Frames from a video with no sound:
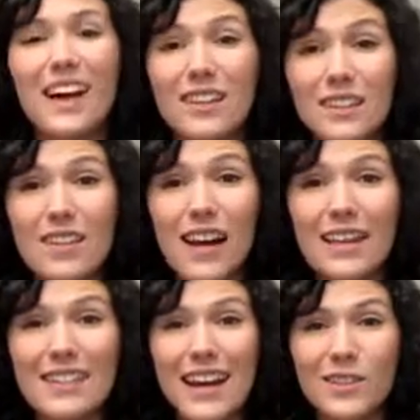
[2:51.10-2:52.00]
I'll see you
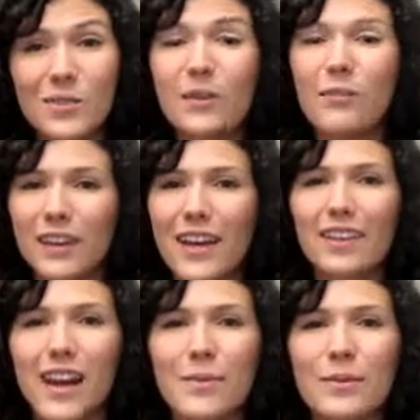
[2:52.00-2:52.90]
guys next week for
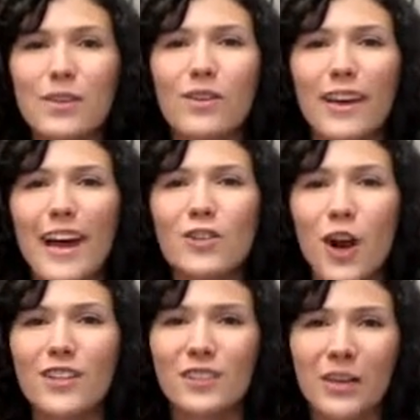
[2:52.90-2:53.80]
another episode of
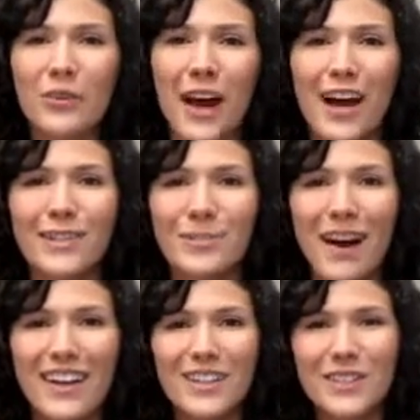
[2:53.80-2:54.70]
Hedgehog's Hungry
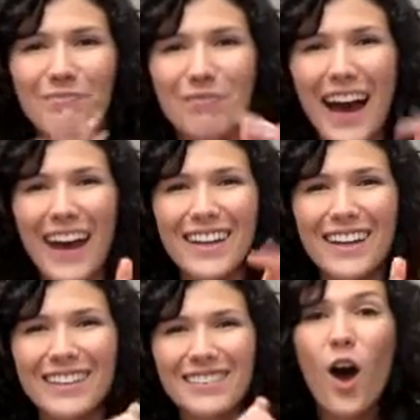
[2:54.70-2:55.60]
Hodgepodge. Bye!
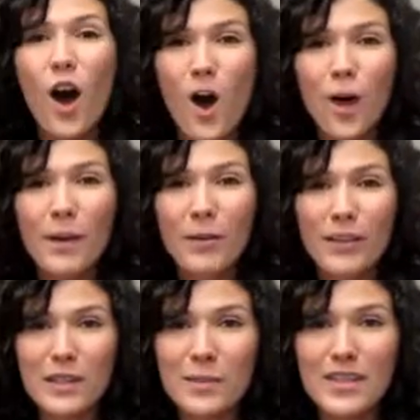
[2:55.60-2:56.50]
All my
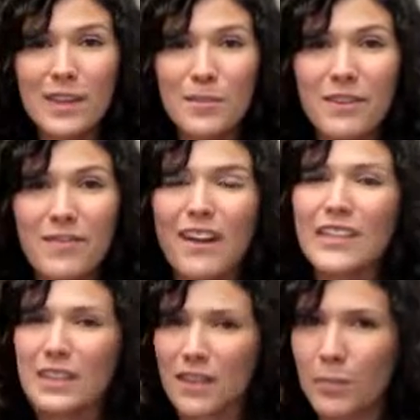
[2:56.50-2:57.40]
recipes can be found
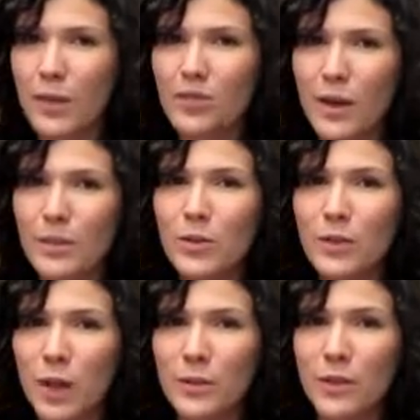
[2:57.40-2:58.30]
at
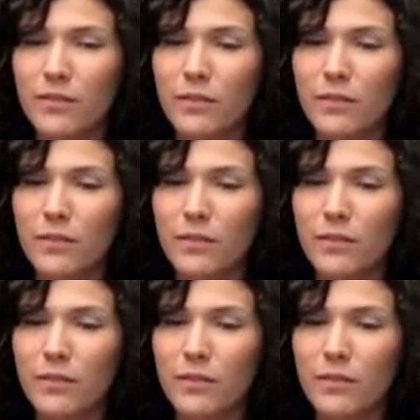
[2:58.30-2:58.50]
www.